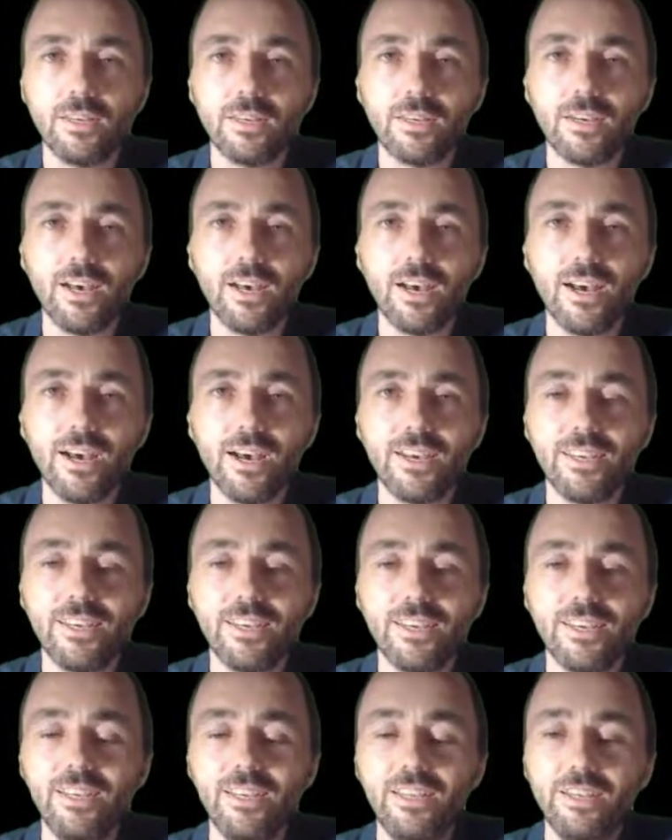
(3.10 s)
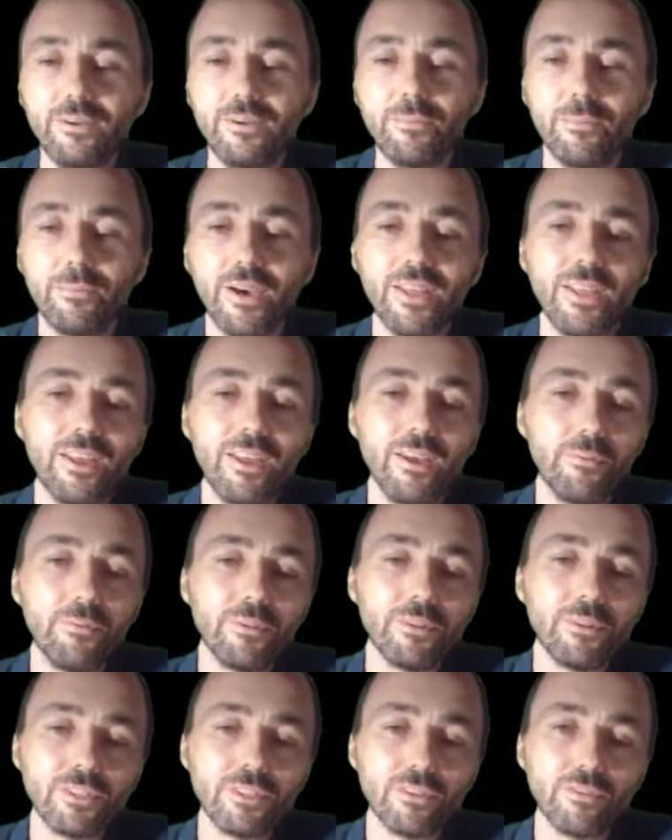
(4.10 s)
Hi, my name
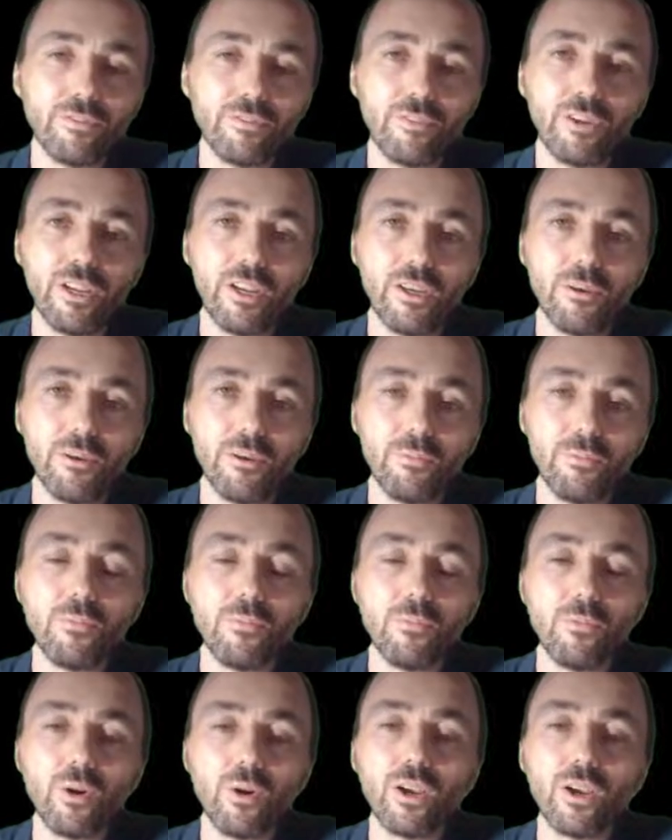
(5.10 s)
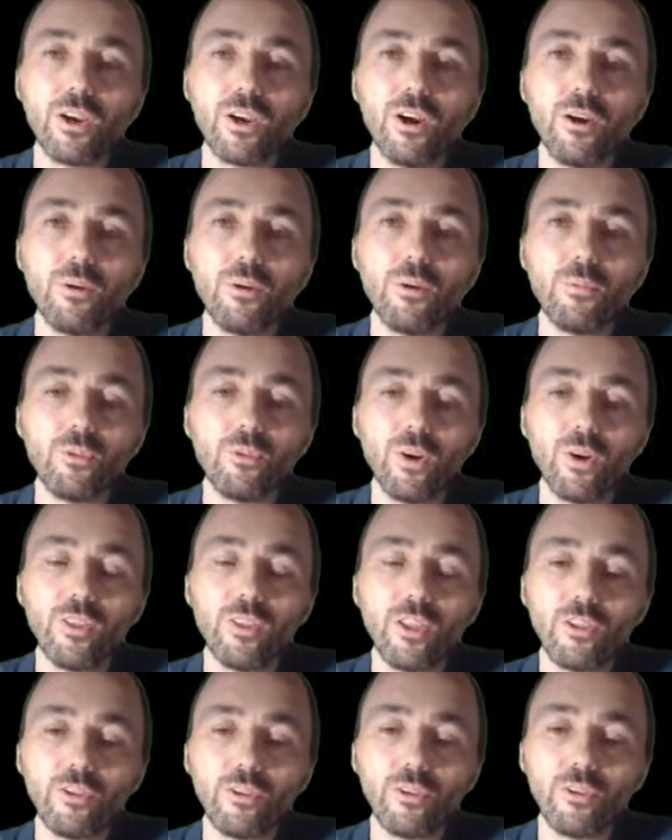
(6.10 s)
is Philip. Welcome to
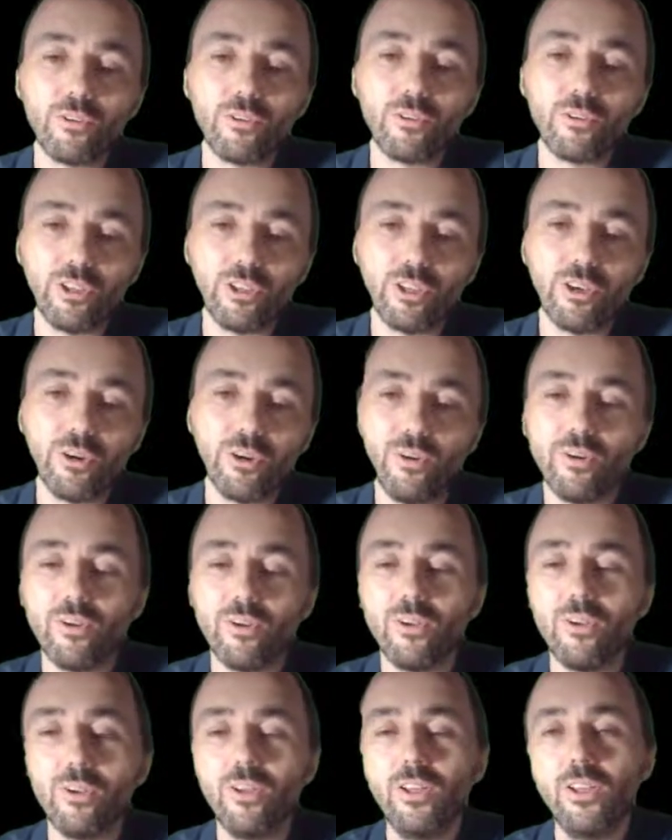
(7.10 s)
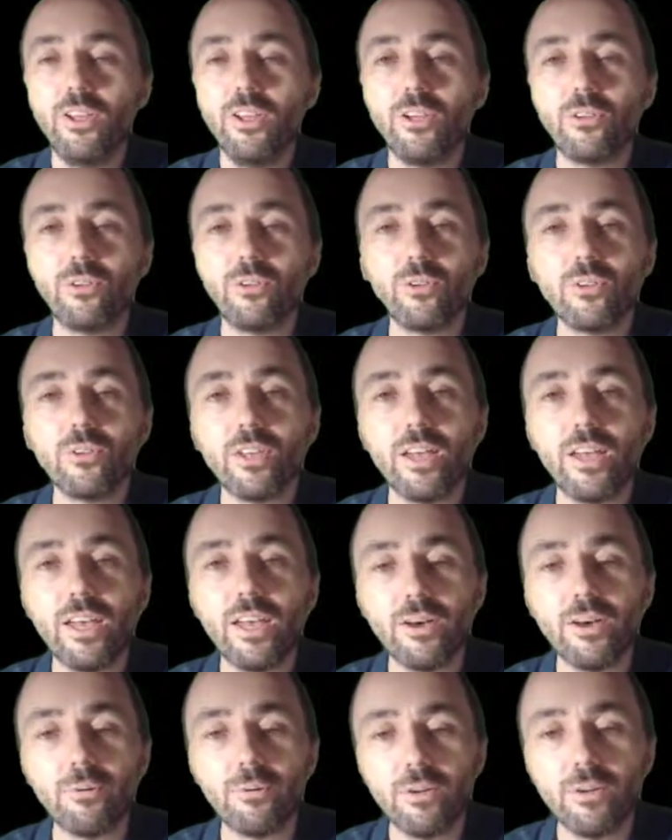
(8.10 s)
another video. Today
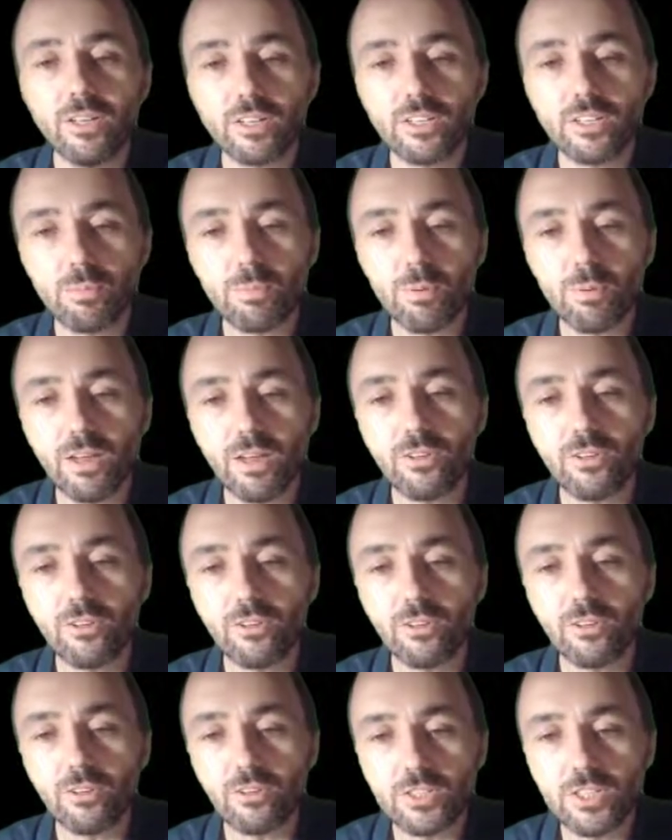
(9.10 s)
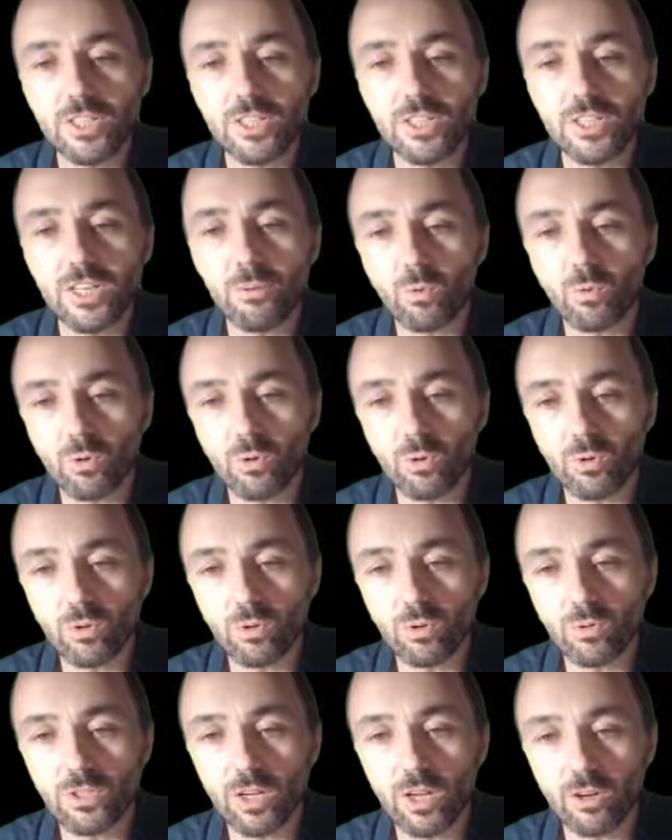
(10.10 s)
I will explain the
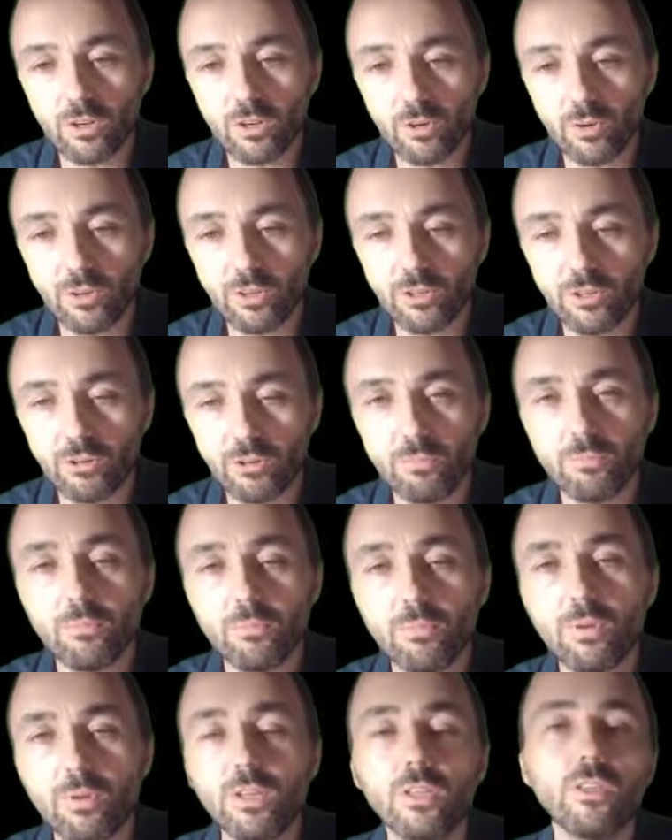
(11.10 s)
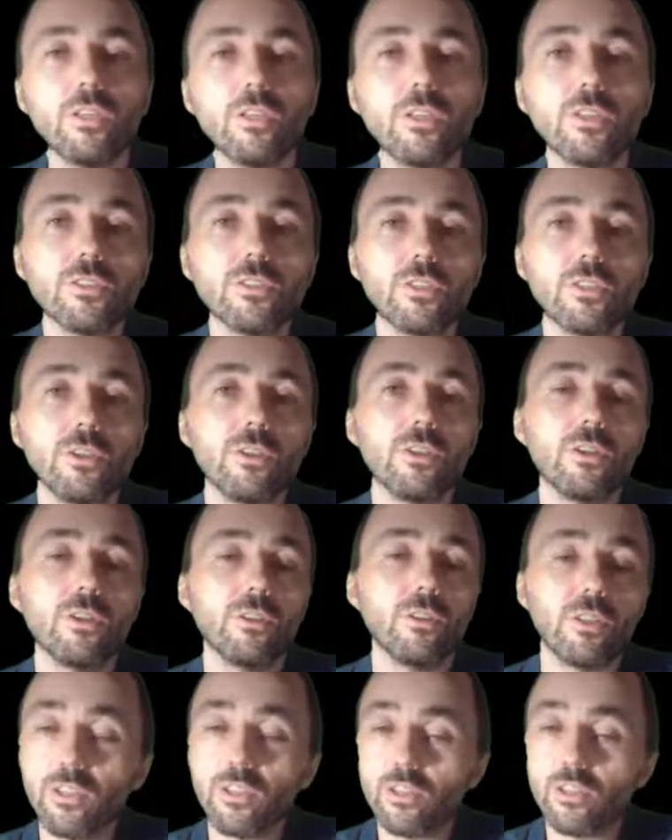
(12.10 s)
CMRules algorithm. It is a
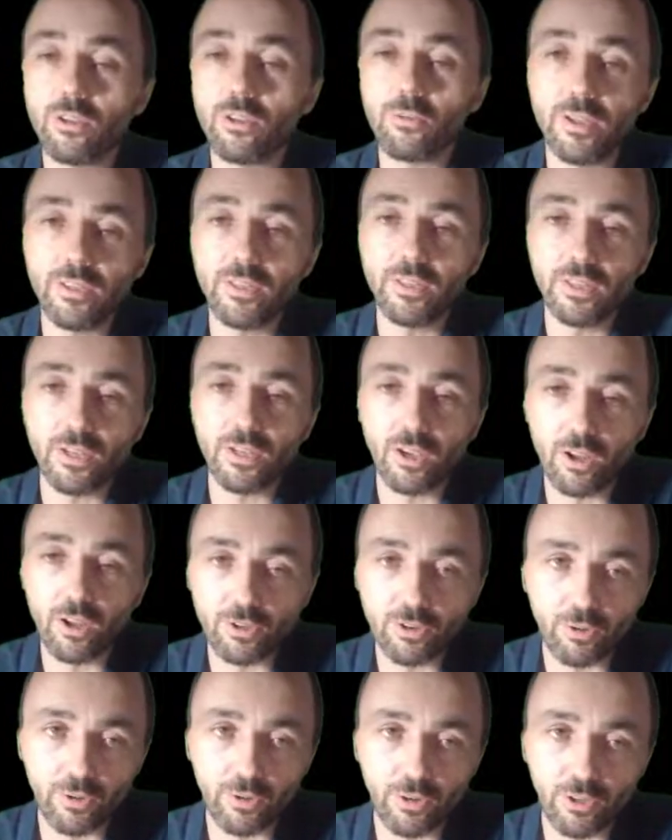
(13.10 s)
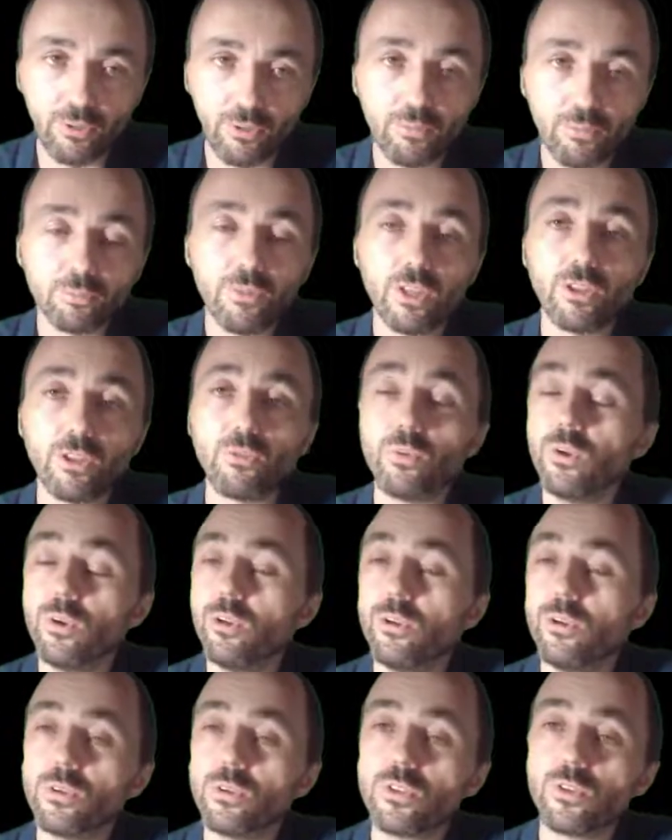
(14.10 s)
data mining algorithm that we
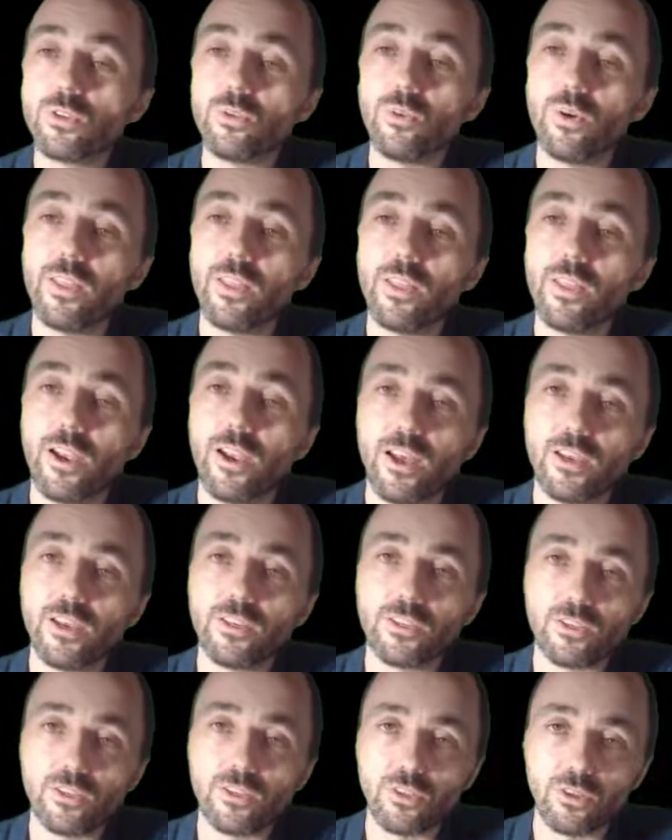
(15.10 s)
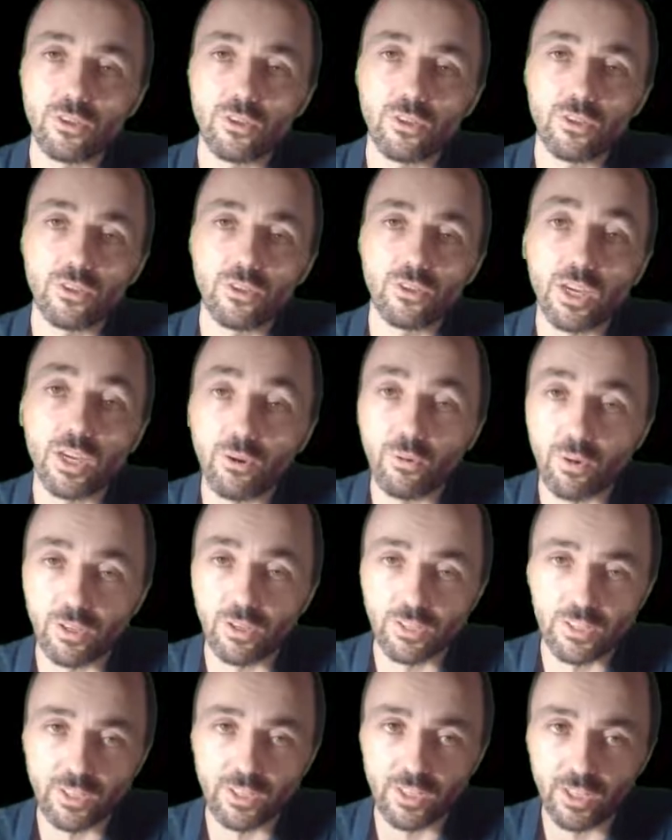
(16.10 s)
use to analyze the
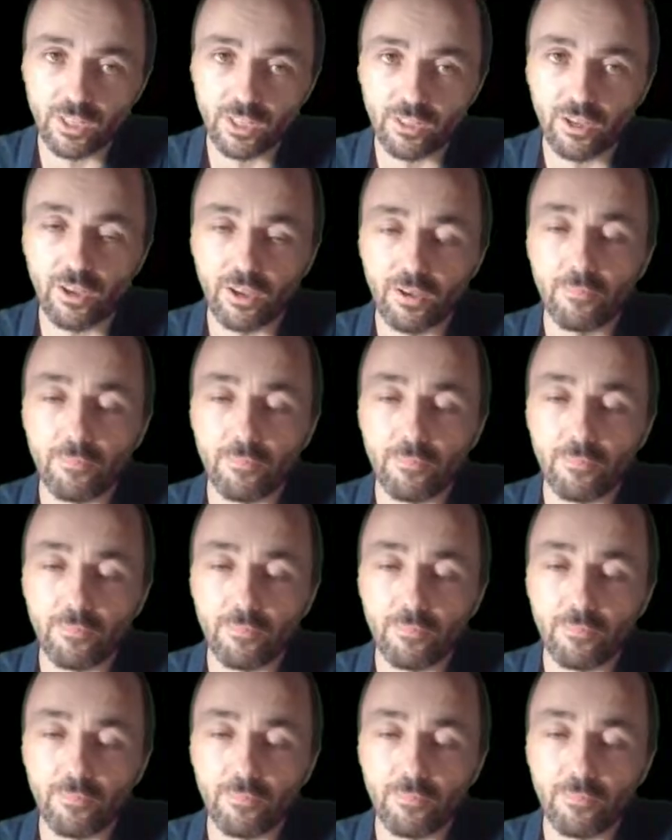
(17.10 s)
sequence data.